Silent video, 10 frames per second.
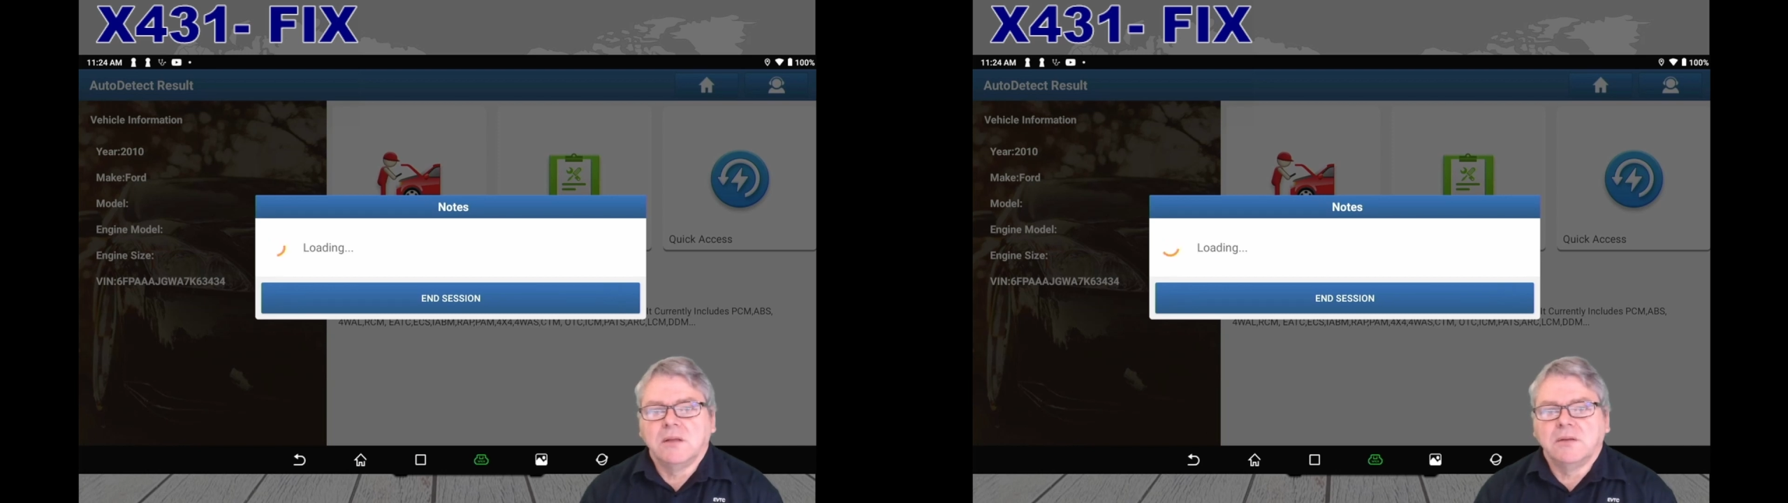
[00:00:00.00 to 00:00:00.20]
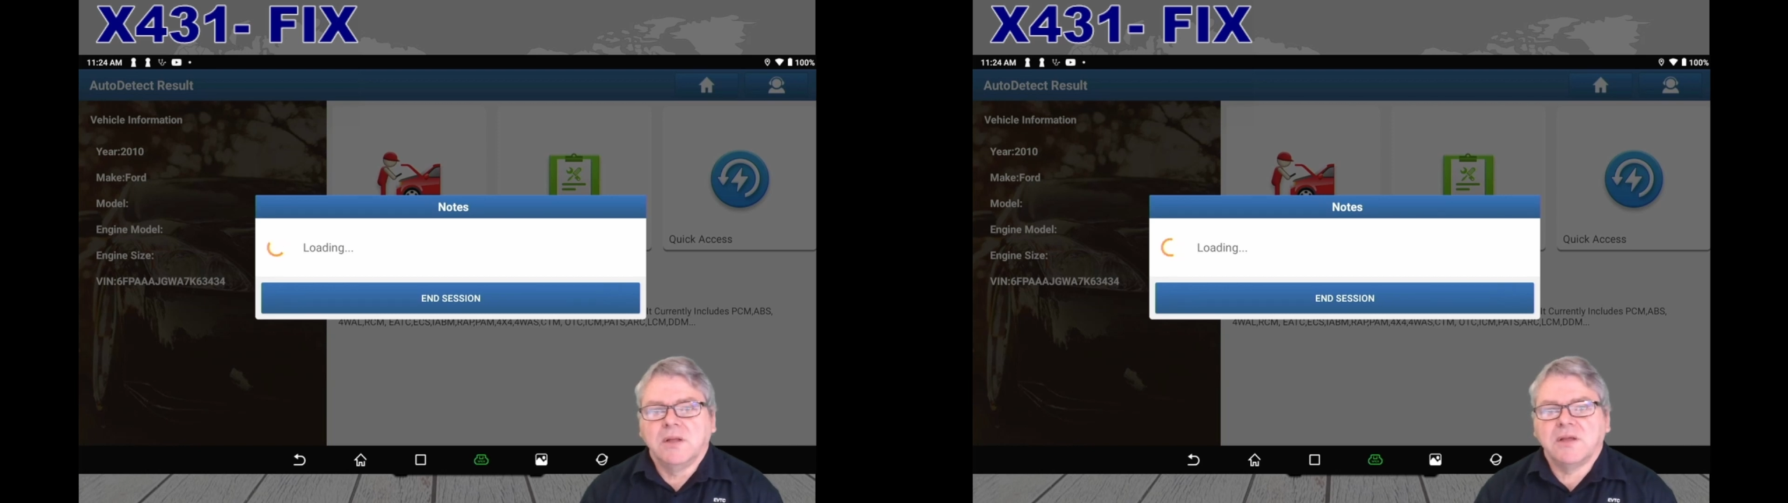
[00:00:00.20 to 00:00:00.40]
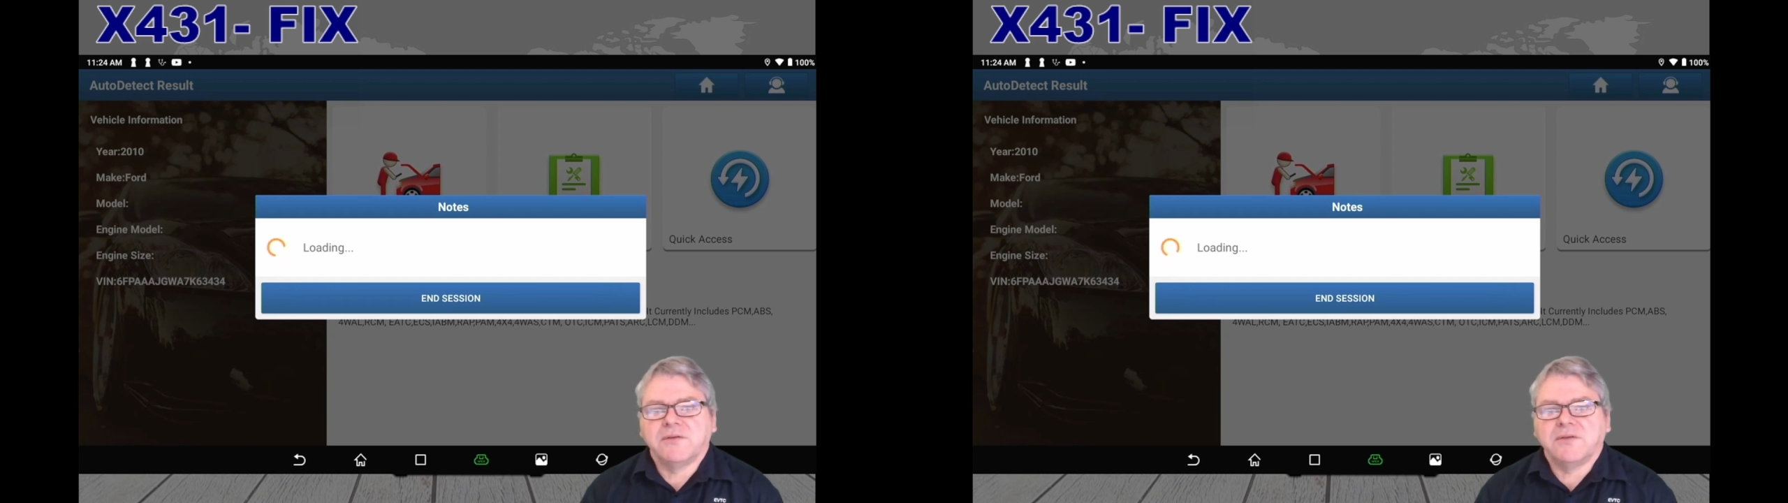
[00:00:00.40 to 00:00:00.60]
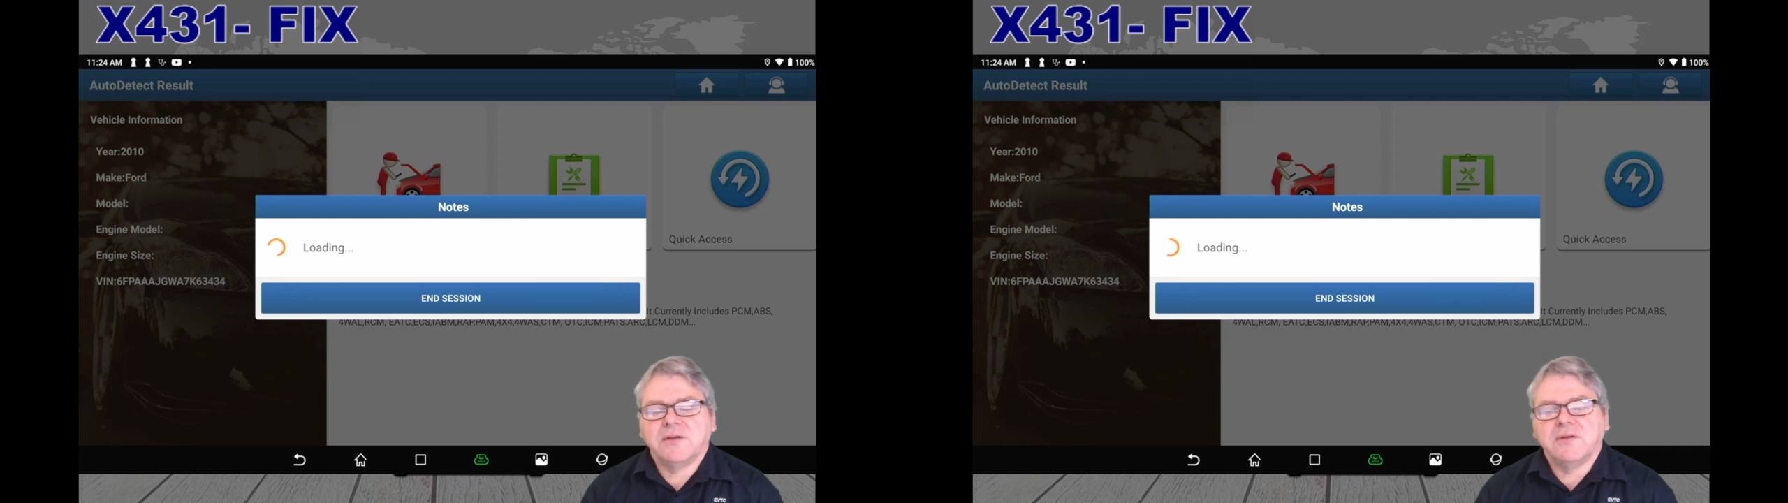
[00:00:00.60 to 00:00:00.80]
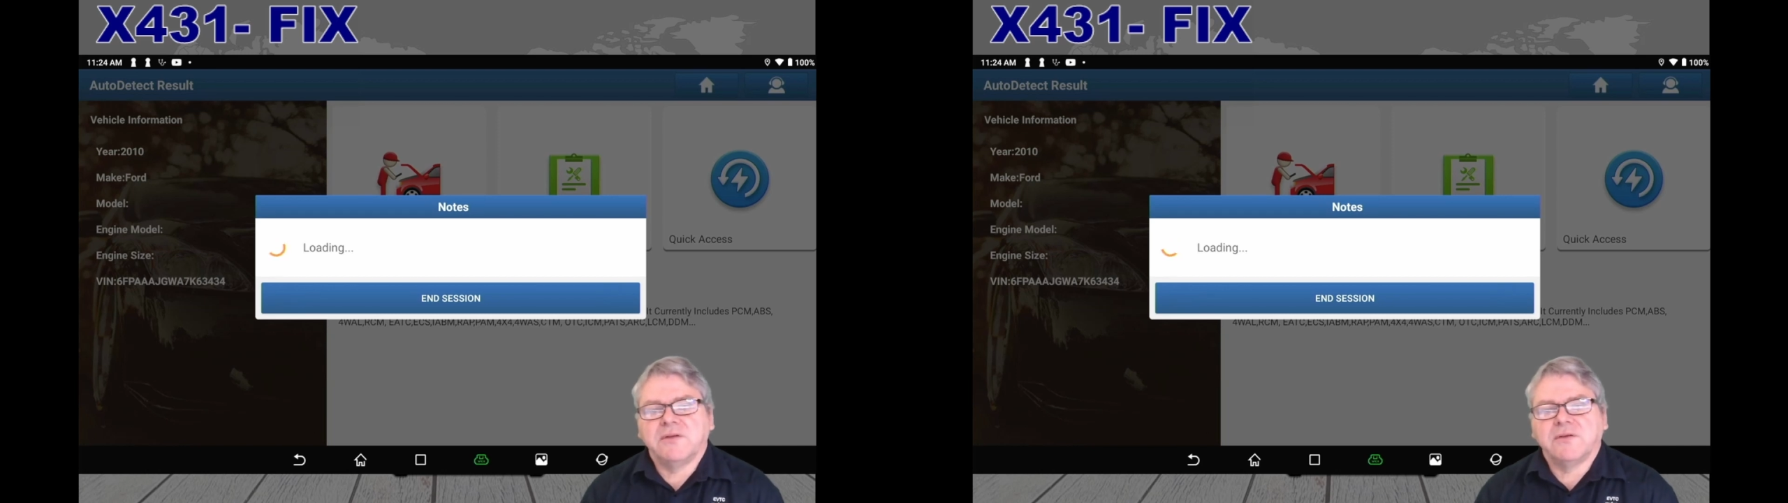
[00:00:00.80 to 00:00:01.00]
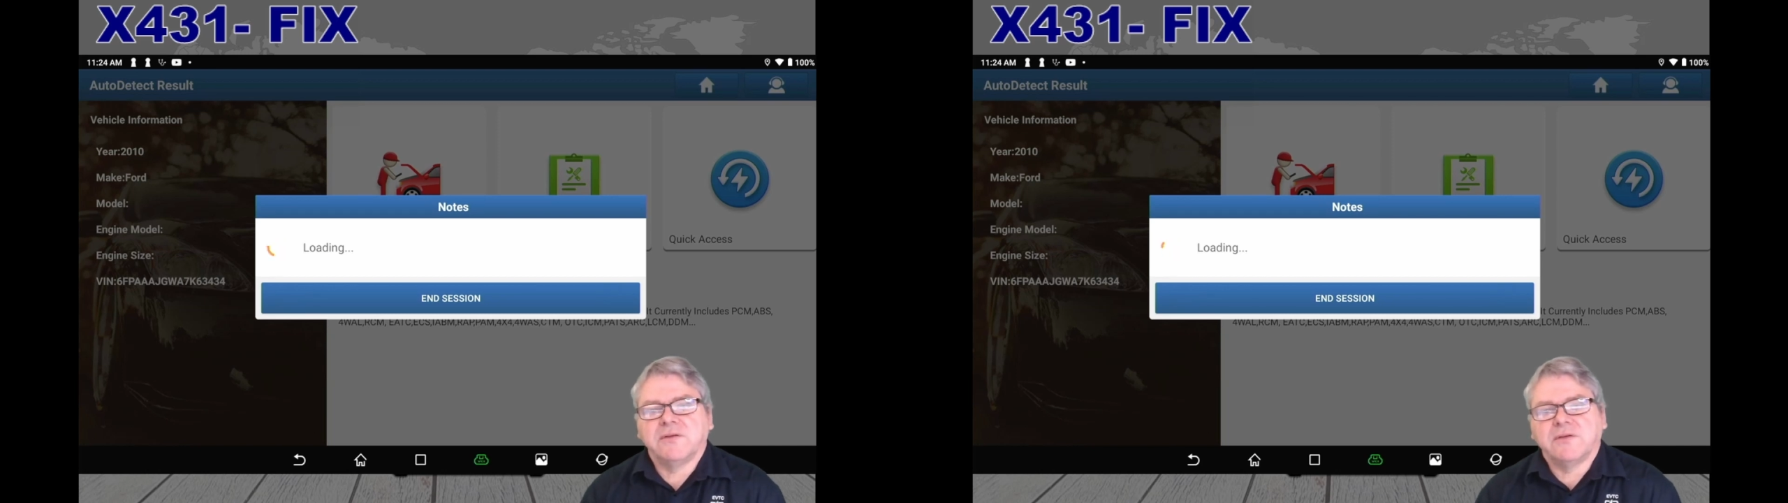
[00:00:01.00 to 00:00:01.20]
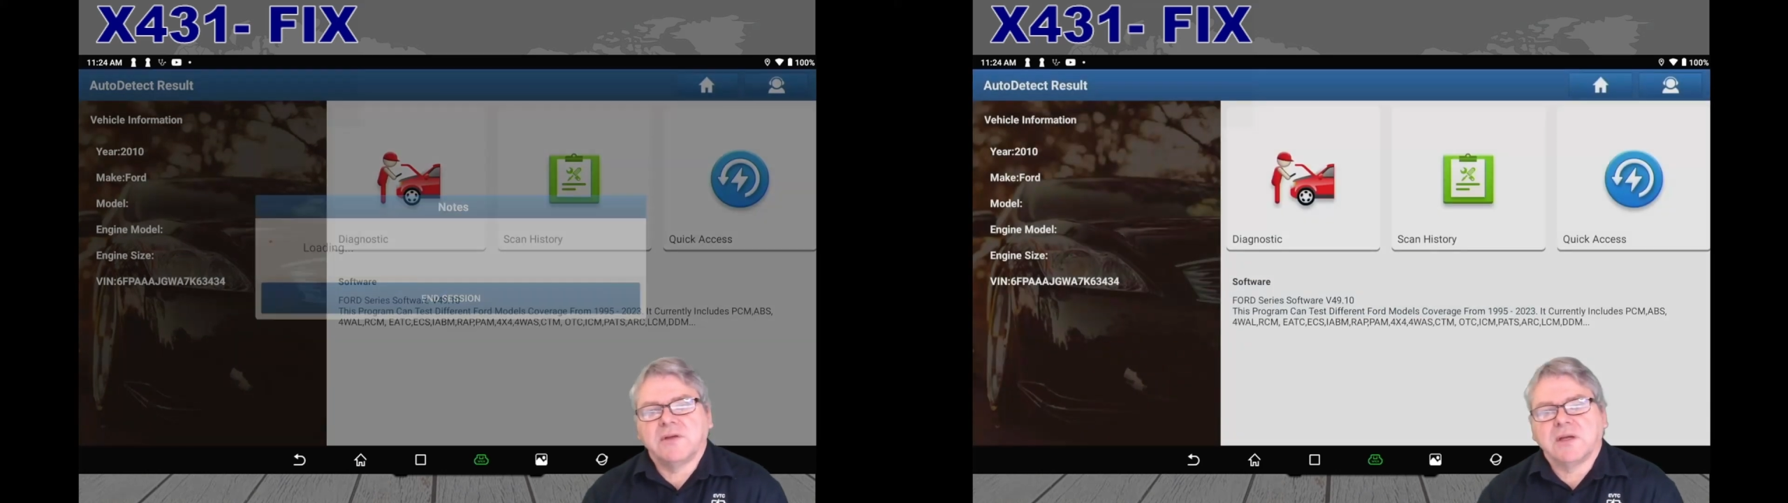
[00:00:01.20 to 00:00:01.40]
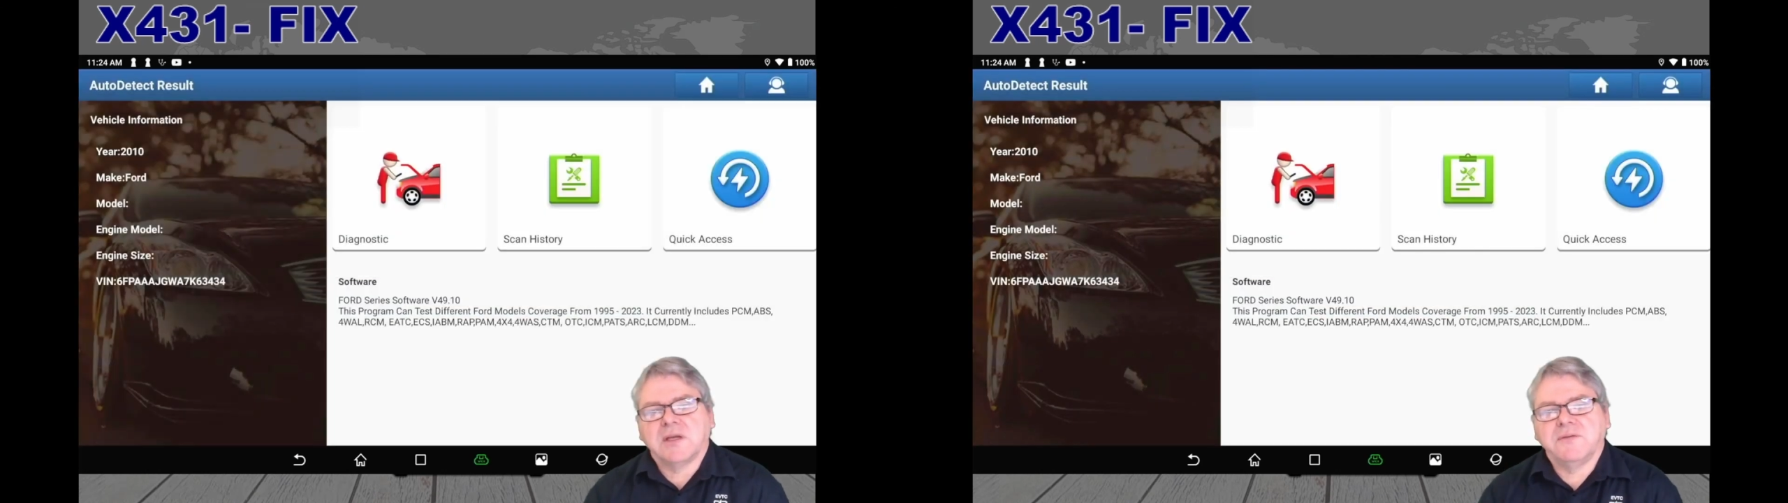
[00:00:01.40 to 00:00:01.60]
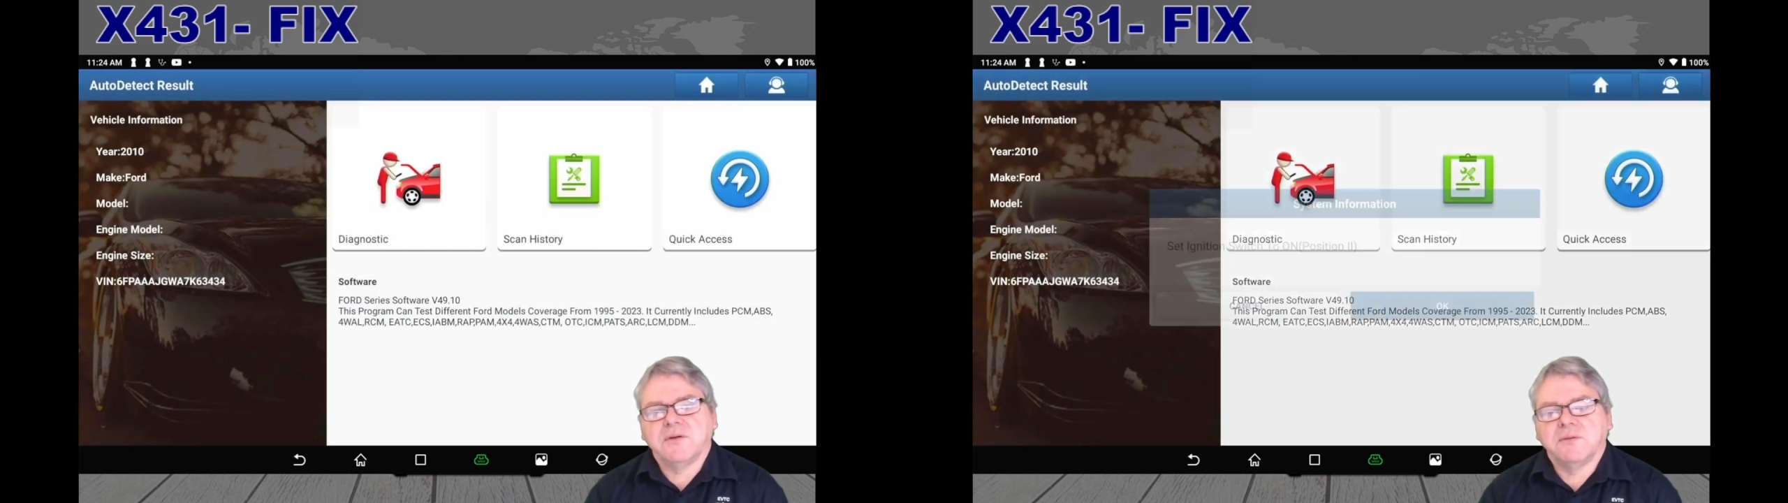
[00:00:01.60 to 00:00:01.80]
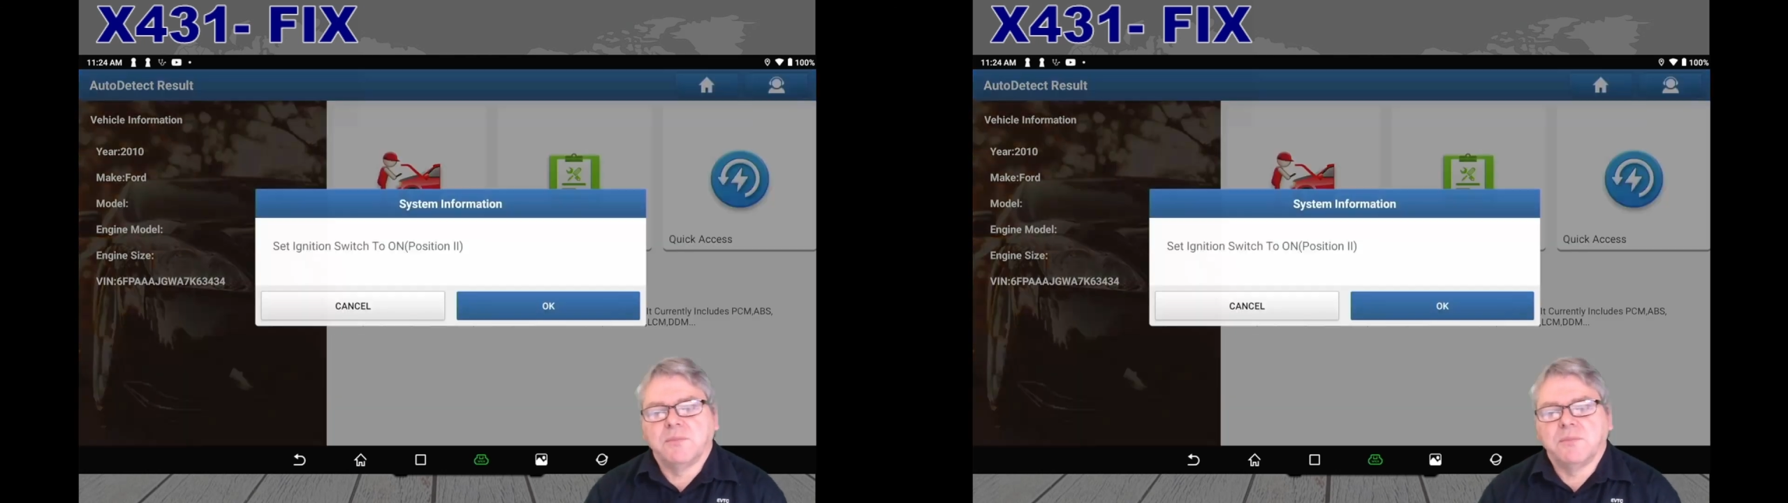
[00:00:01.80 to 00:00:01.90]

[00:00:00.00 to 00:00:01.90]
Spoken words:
Now, as said, this is to give you a